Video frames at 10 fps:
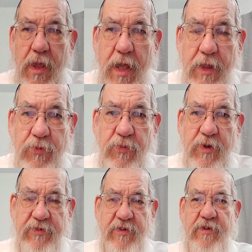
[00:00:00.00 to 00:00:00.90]
And
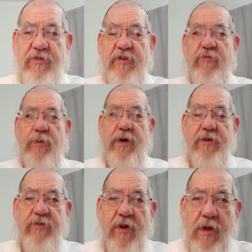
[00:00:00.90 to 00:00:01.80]
Chassidus
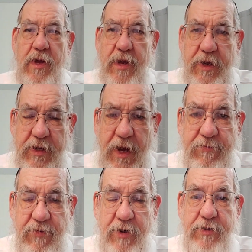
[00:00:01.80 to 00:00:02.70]
explains in
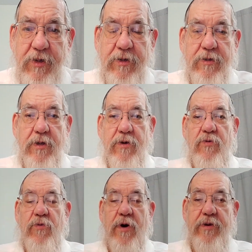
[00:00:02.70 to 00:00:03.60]
Avoida,
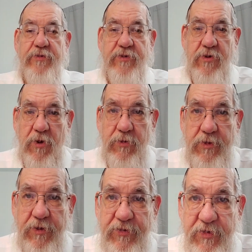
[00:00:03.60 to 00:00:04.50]
what is
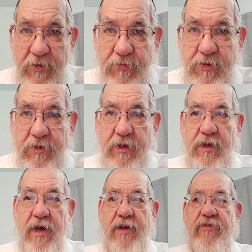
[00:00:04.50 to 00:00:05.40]
gold and silver? The
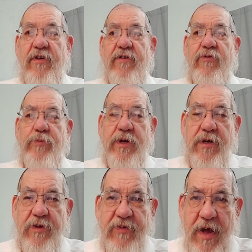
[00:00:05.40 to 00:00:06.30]
kesef of
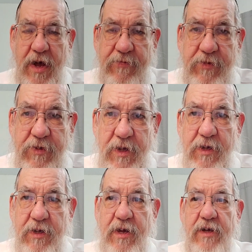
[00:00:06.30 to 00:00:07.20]
b'chinas ava.
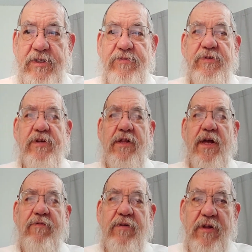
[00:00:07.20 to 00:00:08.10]
Kesef is the
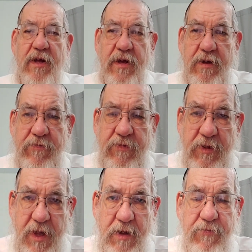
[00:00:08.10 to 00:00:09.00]
level of
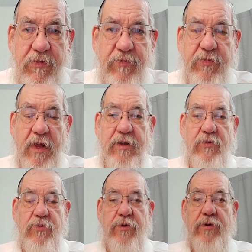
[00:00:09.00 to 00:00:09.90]
love, like
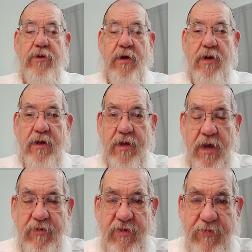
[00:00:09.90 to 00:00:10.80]
the word
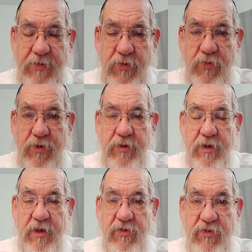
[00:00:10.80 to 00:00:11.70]
kesef from the word
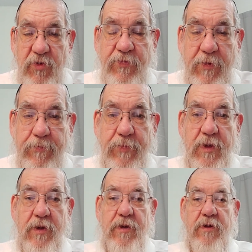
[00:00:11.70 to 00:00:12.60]
kisufim,
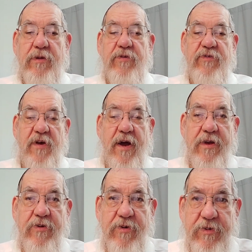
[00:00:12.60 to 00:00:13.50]

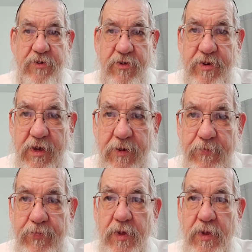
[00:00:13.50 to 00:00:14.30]
desire and yearning.